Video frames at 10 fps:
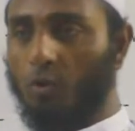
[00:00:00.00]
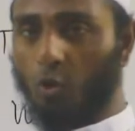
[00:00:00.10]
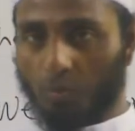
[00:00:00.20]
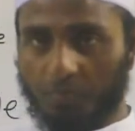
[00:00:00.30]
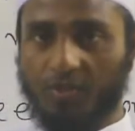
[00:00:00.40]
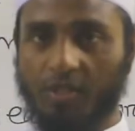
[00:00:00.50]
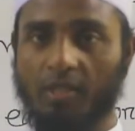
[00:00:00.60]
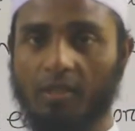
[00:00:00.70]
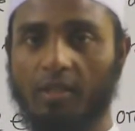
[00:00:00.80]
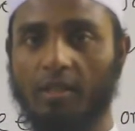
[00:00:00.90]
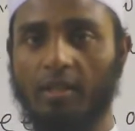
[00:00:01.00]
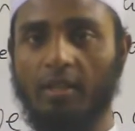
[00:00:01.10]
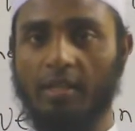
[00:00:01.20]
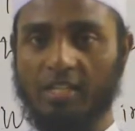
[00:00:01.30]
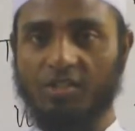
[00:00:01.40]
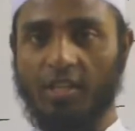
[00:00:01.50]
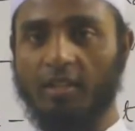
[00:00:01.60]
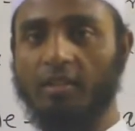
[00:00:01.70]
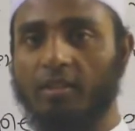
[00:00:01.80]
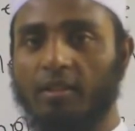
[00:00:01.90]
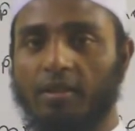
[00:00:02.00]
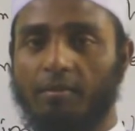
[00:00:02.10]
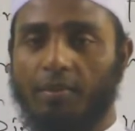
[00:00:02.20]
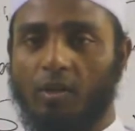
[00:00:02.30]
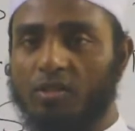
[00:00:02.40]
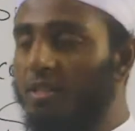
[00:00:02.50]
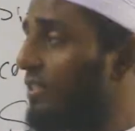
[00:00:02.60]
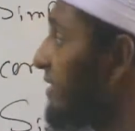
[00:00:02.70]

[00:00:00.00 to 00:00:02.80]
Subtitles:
groups class 10, because this is